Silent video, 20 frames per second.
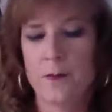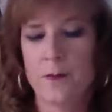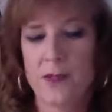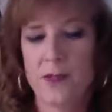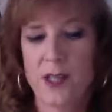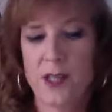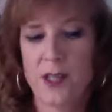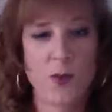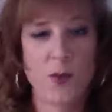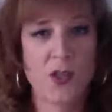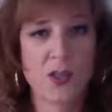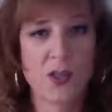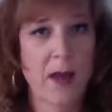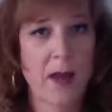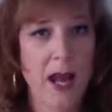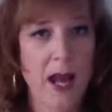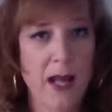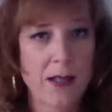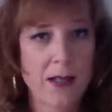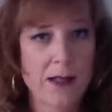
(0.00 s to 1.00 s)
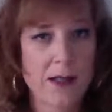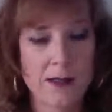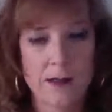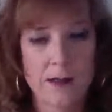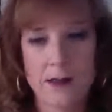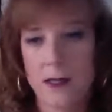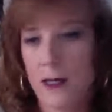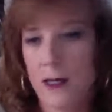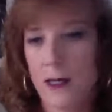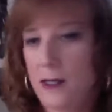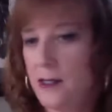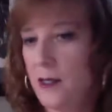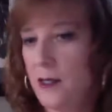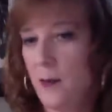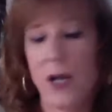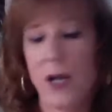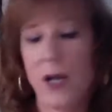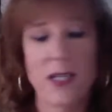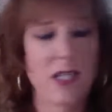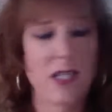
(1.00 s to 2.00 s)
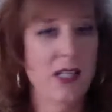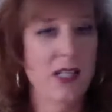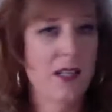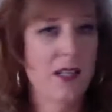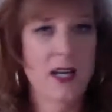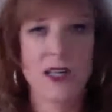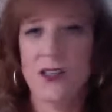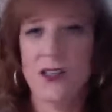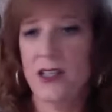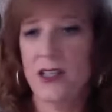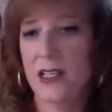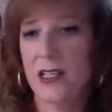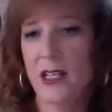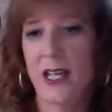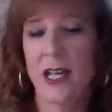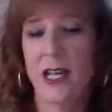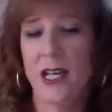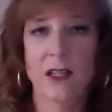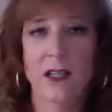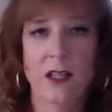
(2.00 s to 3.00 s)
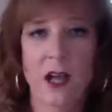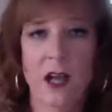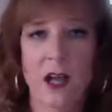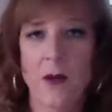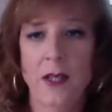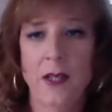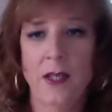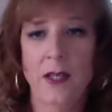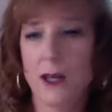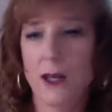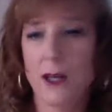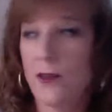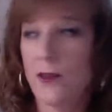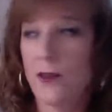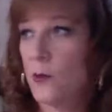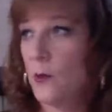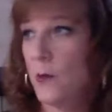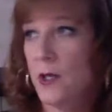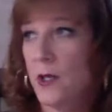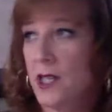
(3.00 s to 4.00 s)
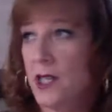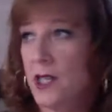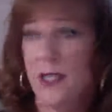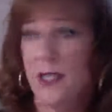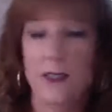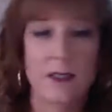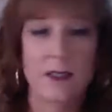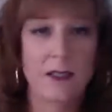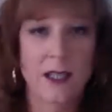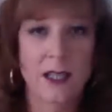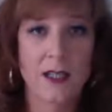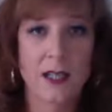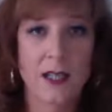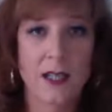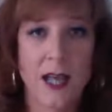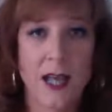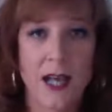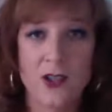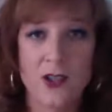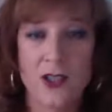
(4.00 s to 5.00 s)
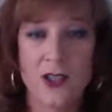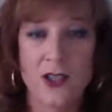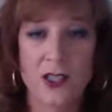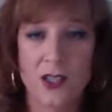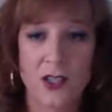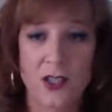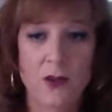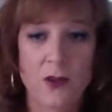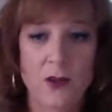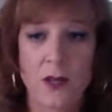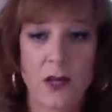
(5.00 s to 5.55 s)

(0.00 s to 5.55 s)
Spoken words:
Some were specs, some were ideas that I just needed to get going, and others were ones I needed to actually do.